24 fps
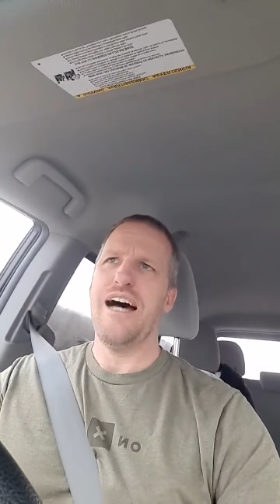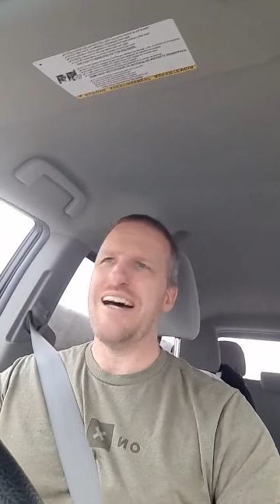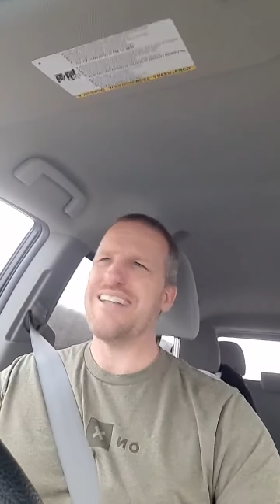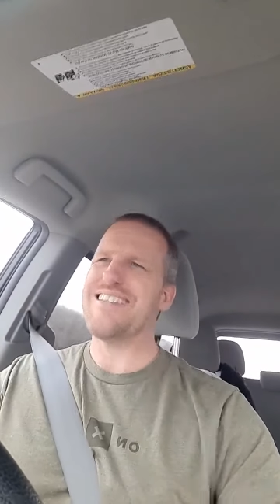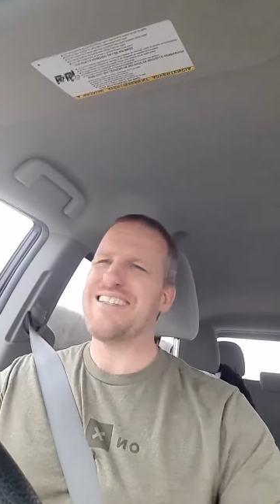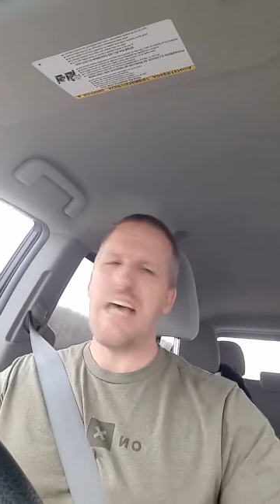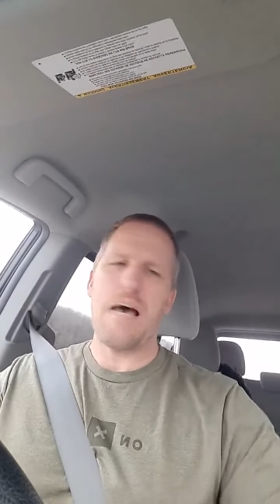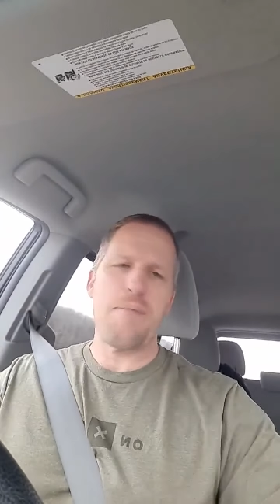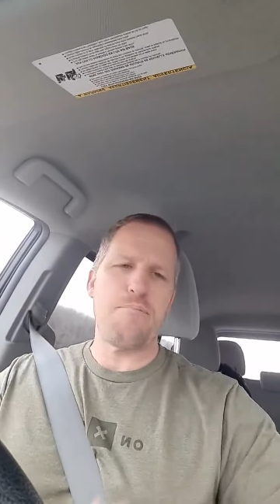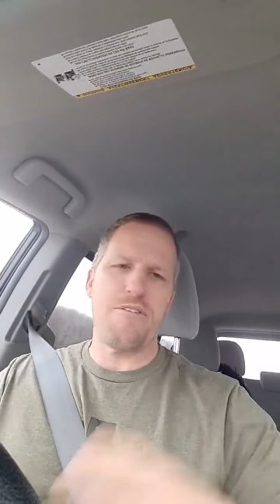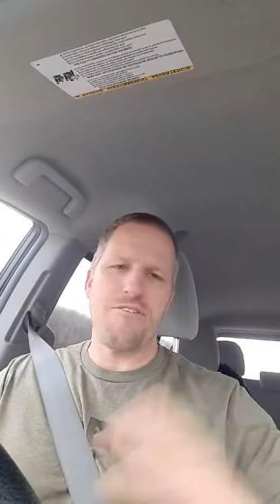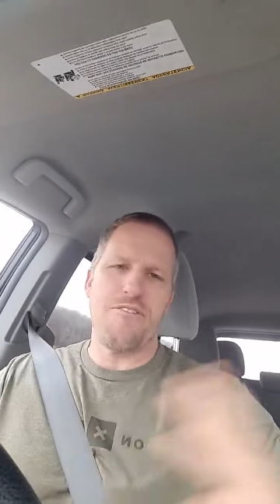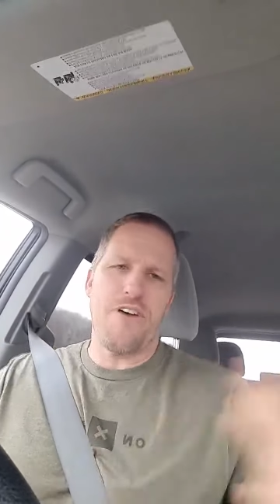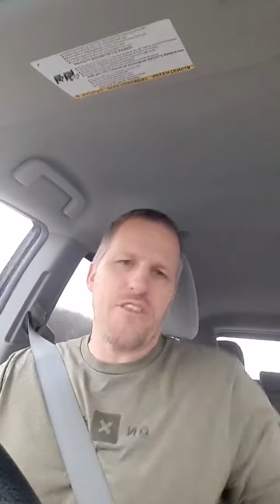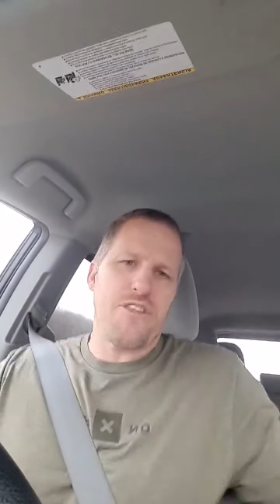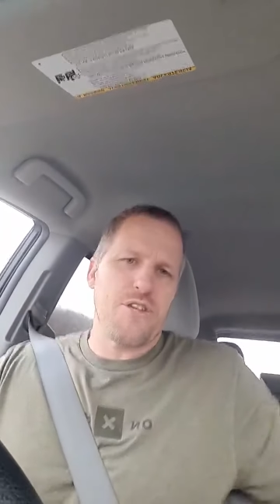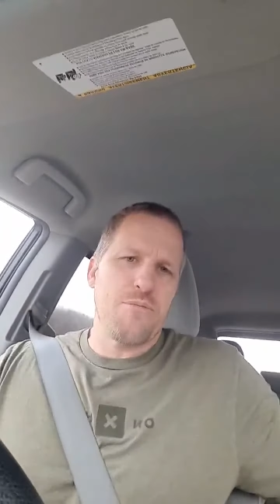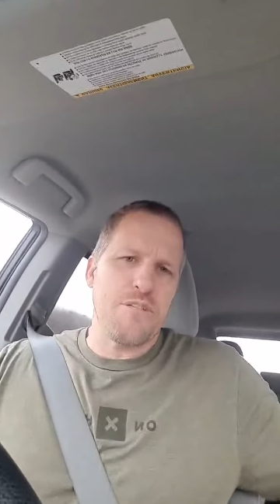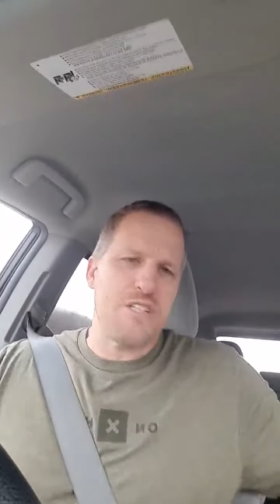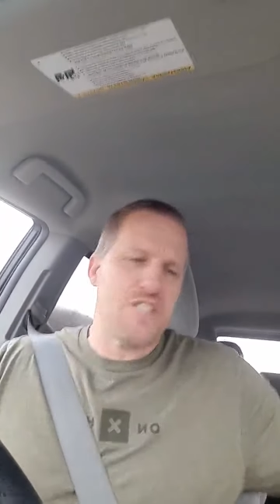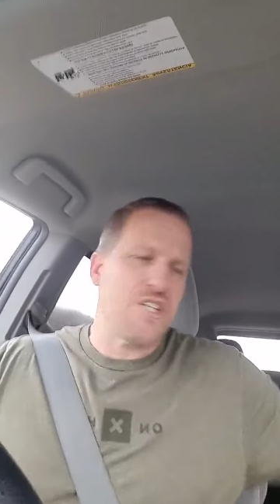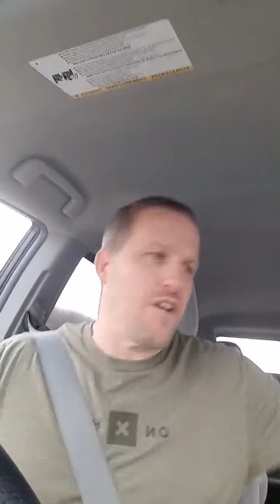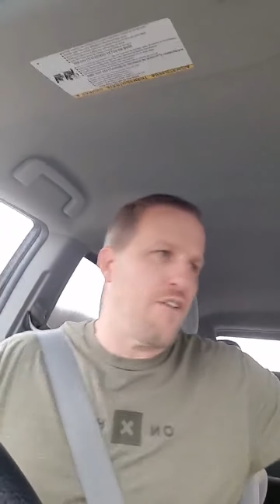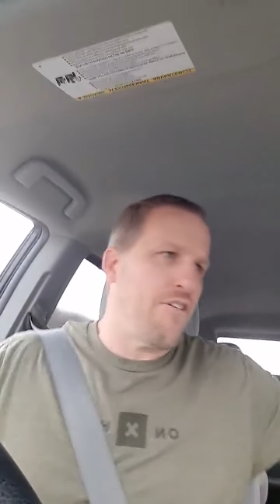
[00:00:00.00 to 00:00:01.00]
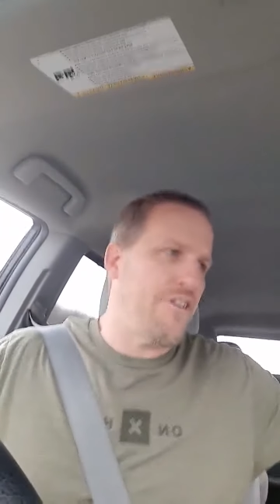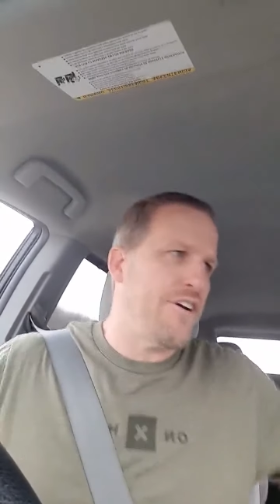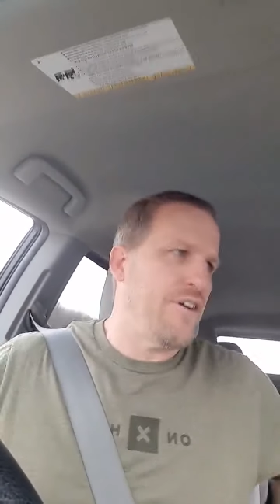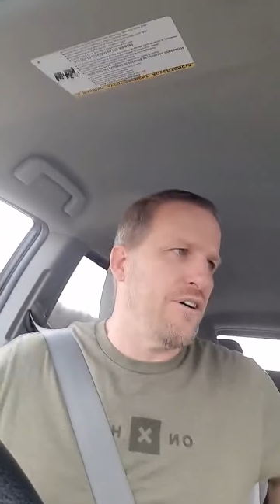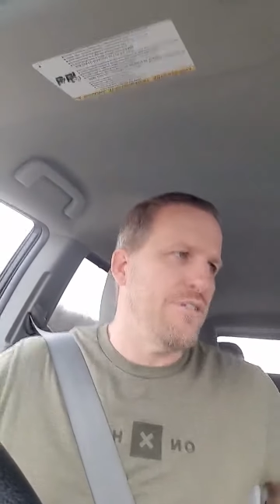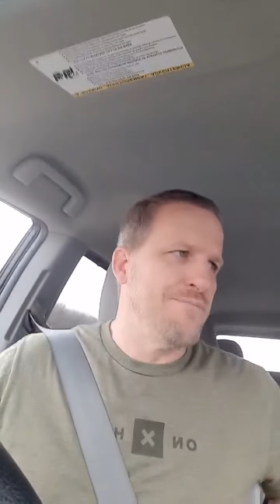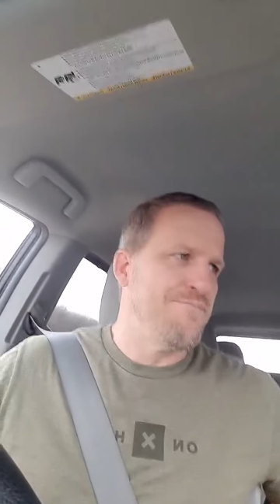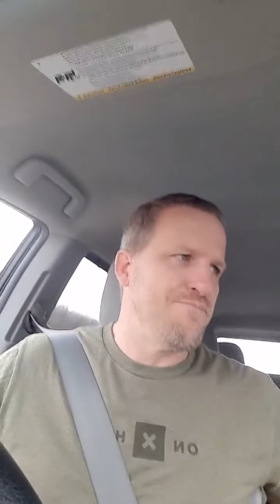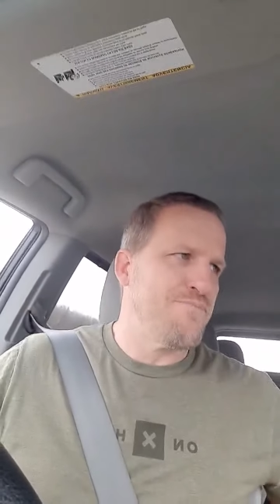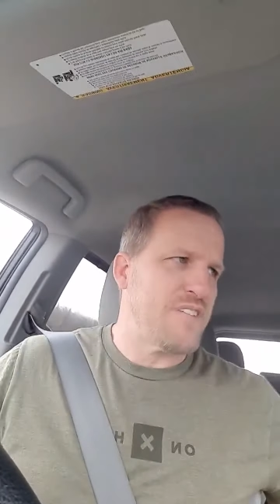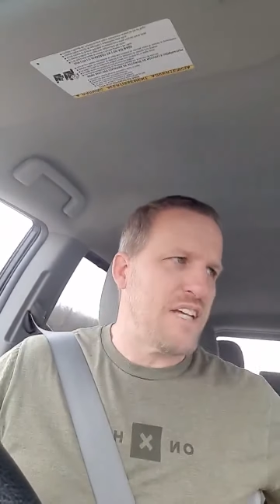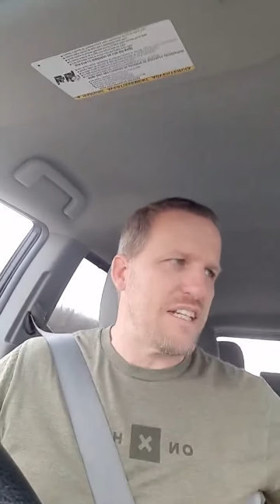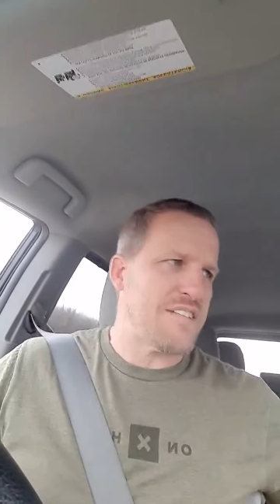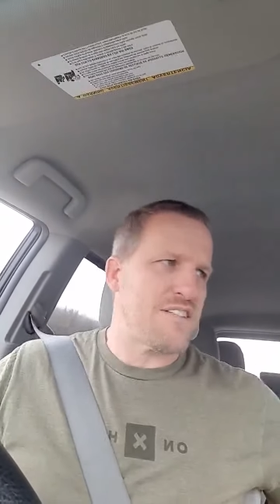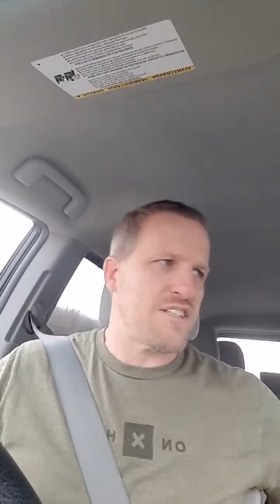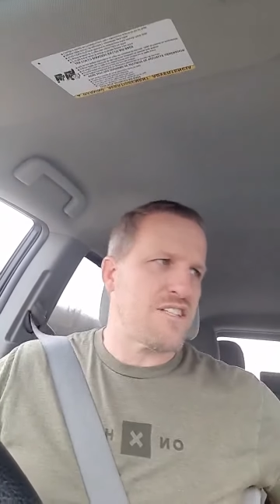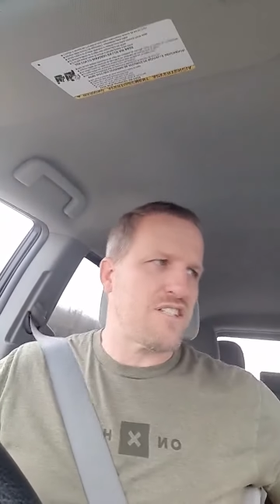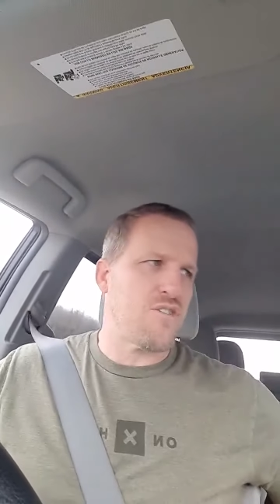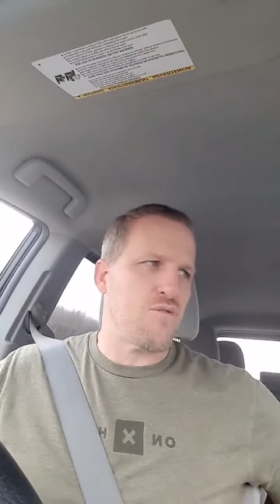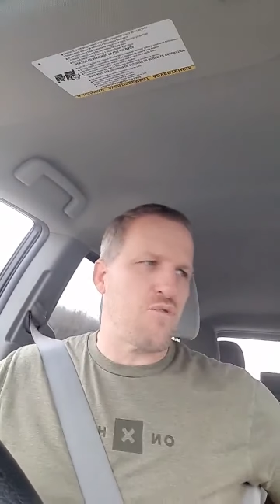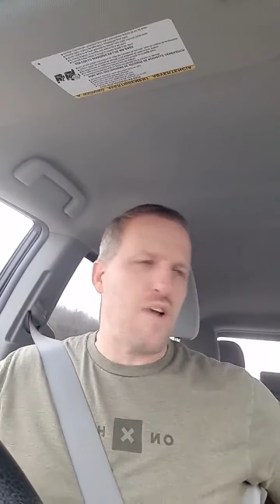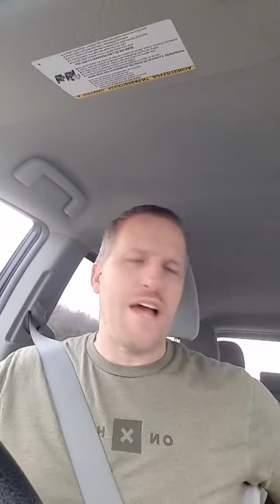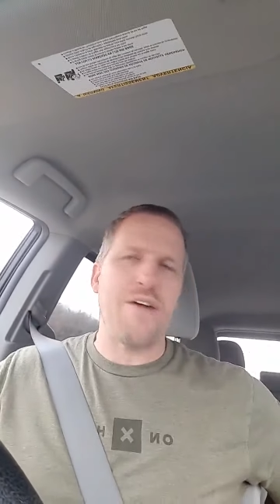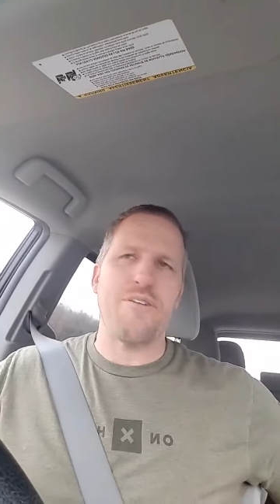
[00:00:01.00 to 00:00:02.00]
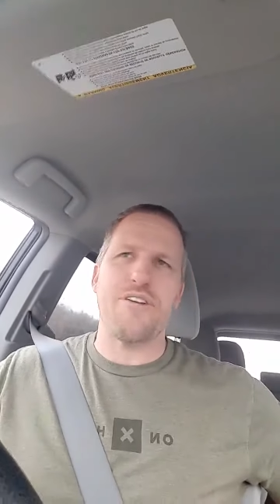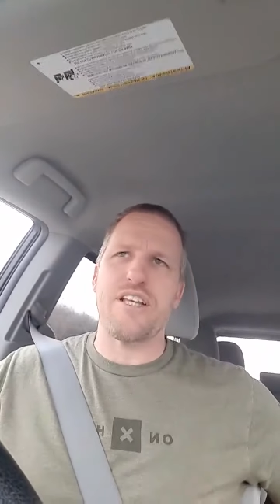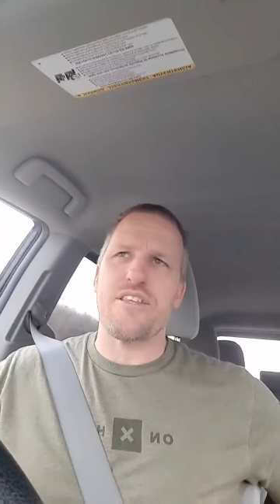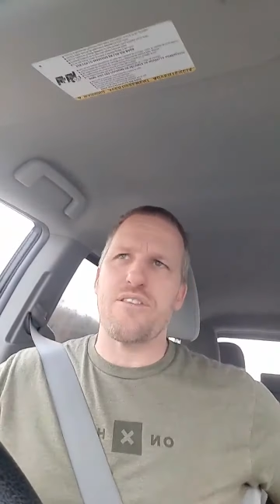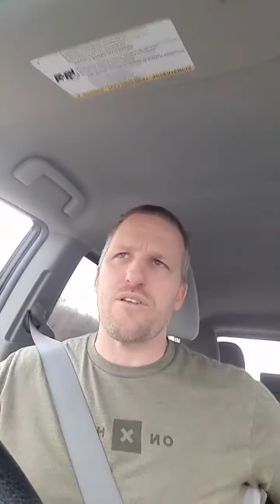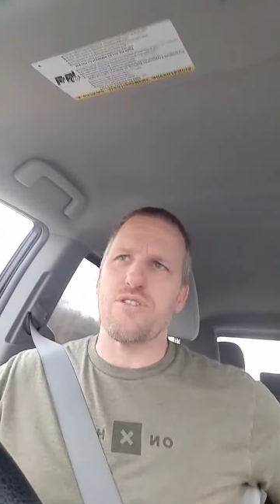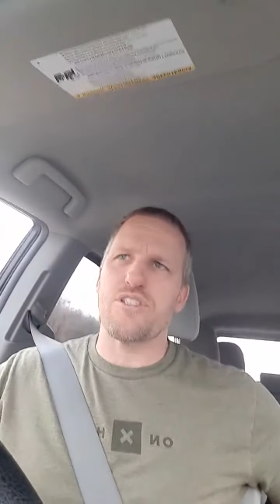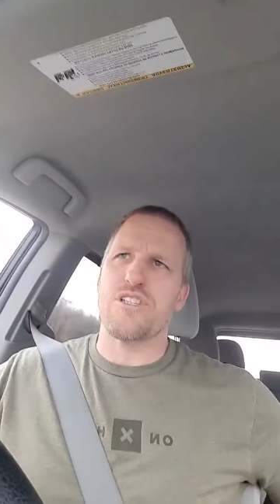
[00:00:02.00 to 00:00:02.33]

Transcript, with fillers: on top of other material that's surrounding